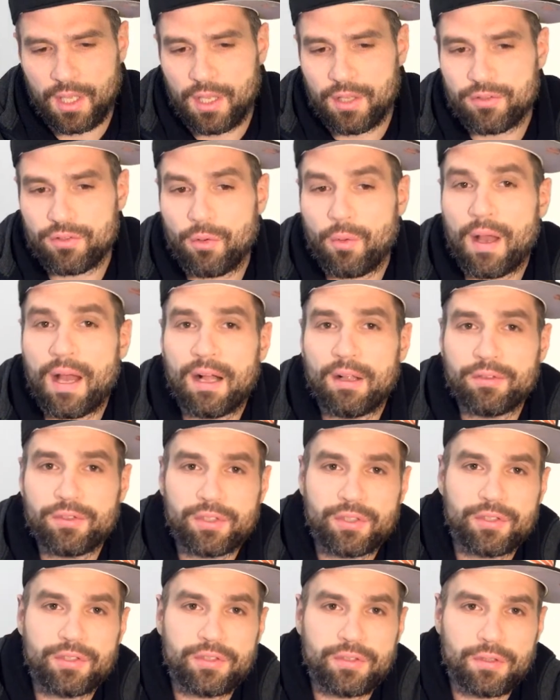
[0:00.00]
So
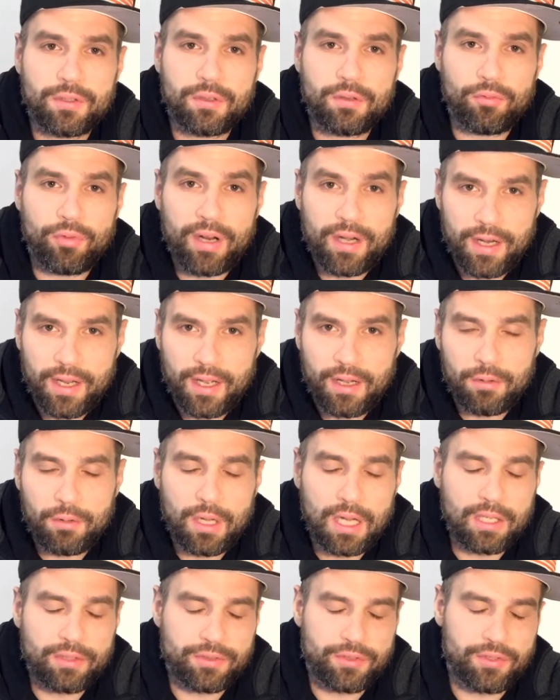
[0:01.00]
right now
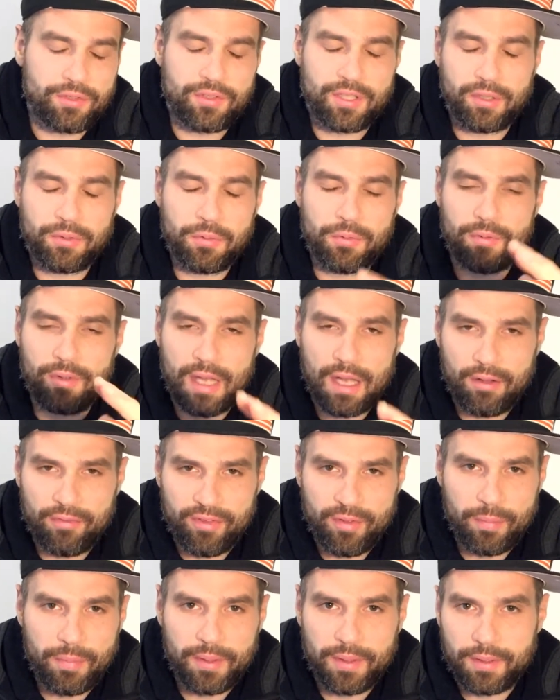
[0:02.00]
I'll just tell you the
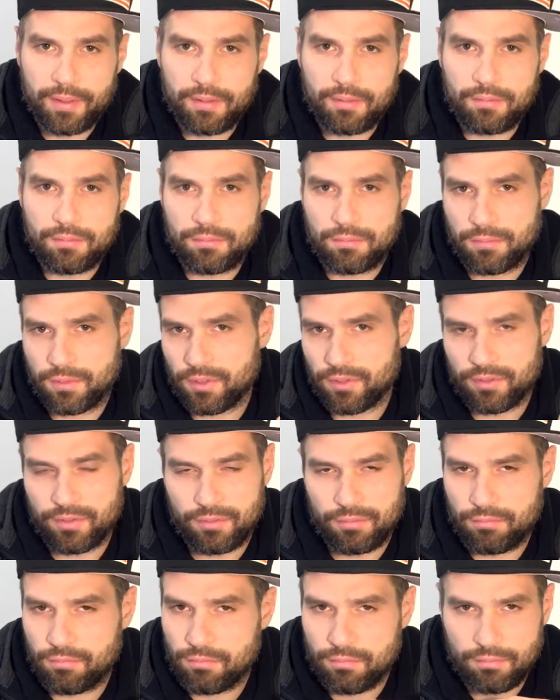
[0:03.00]
alphabet
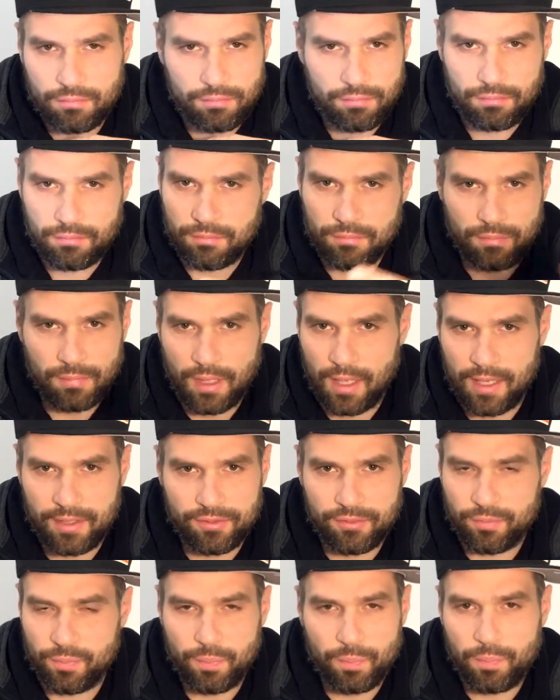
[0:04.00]
just
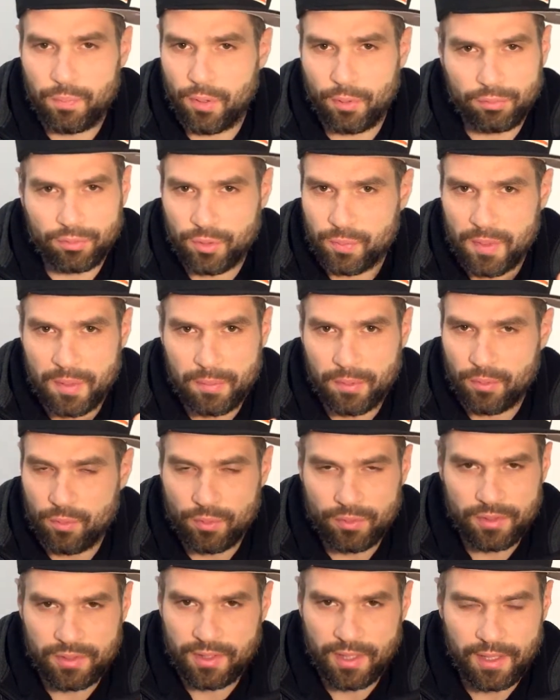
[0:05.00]
as Polish people
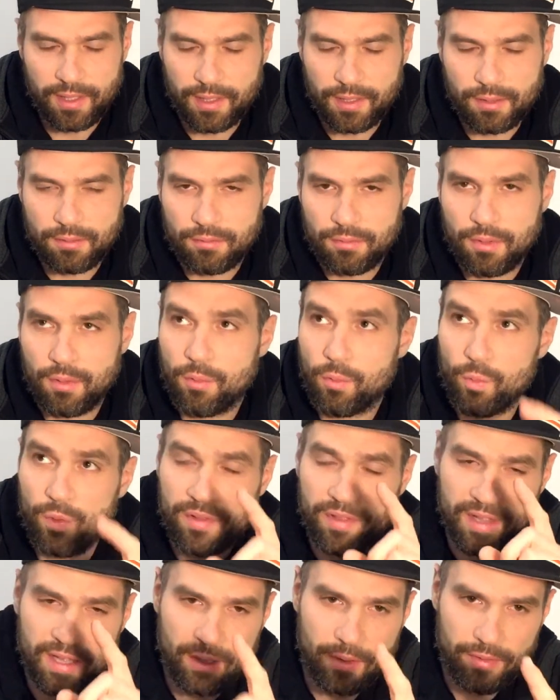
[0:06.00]
would say it,
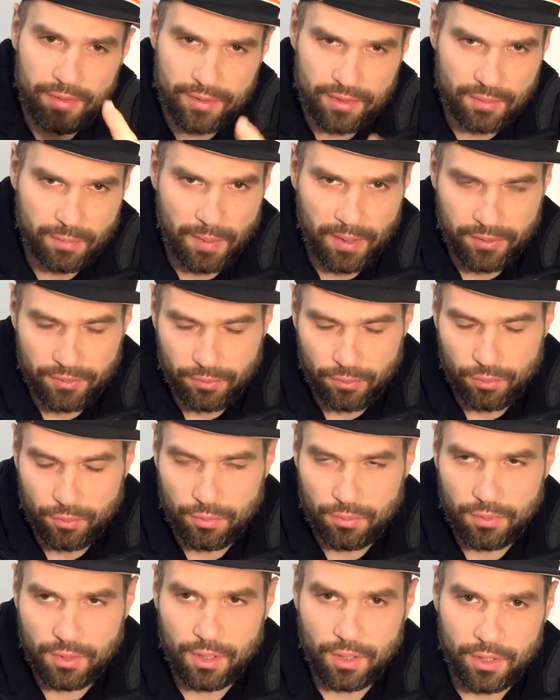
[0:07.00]
without the special
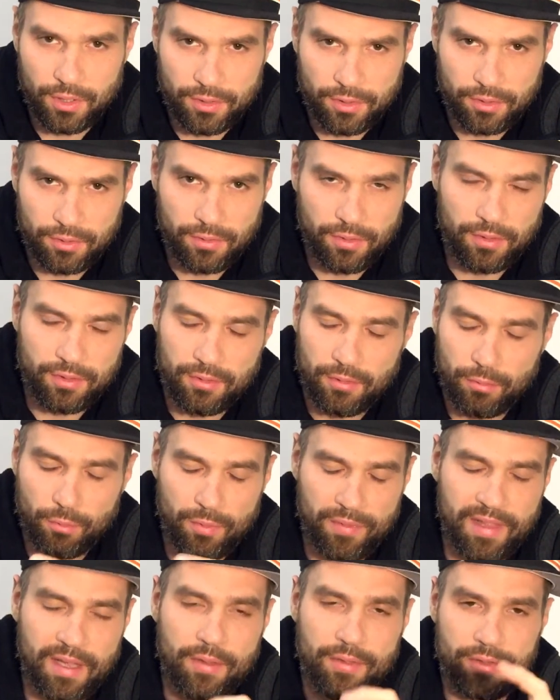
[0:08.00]

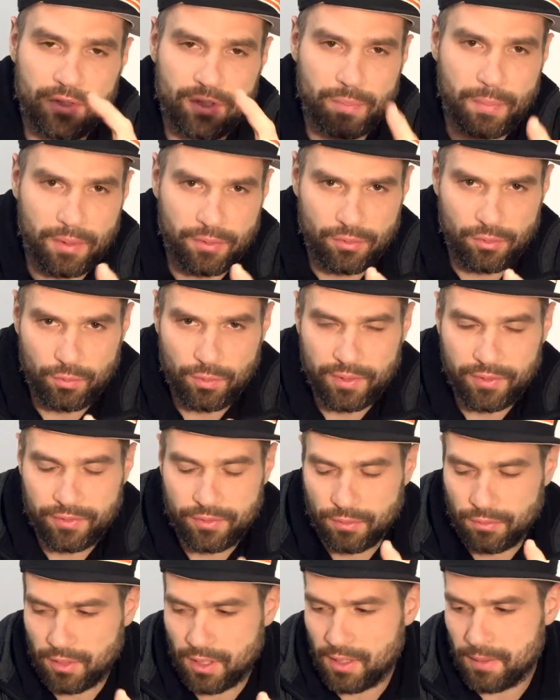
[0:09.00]
without the special
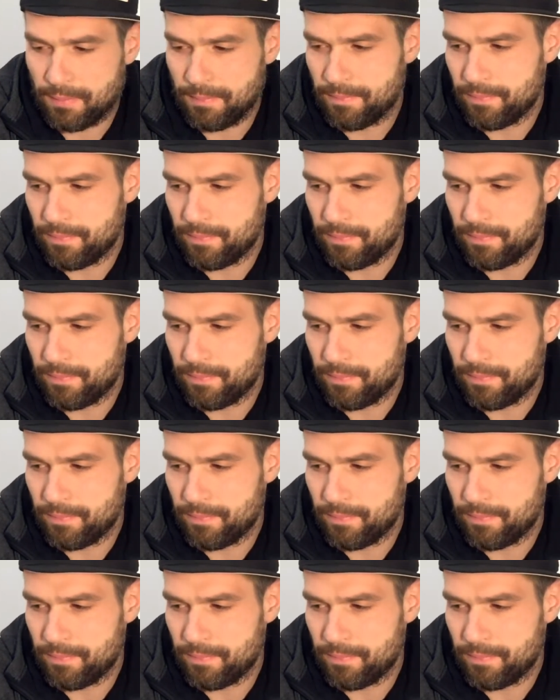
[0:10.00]
ones, okay?